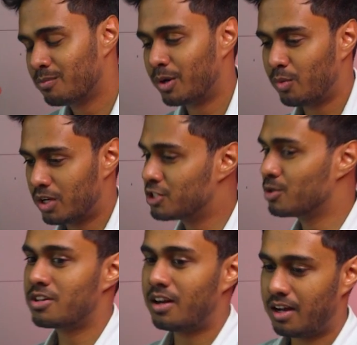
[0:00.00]
But once you
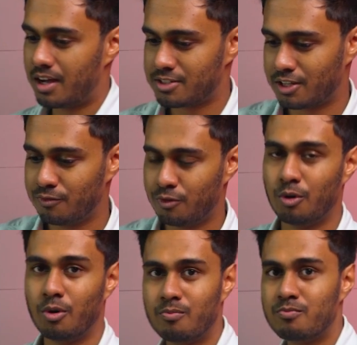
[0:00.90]
start asking
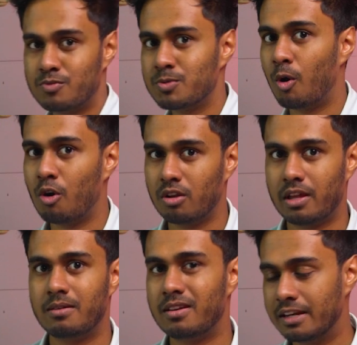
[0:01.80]
for small
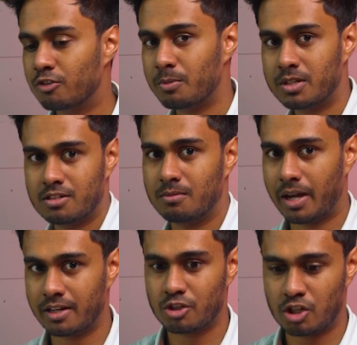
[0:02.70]
and incremental
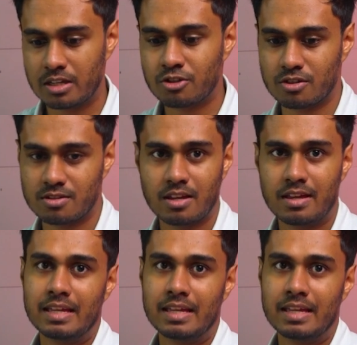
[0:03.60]
minor changes,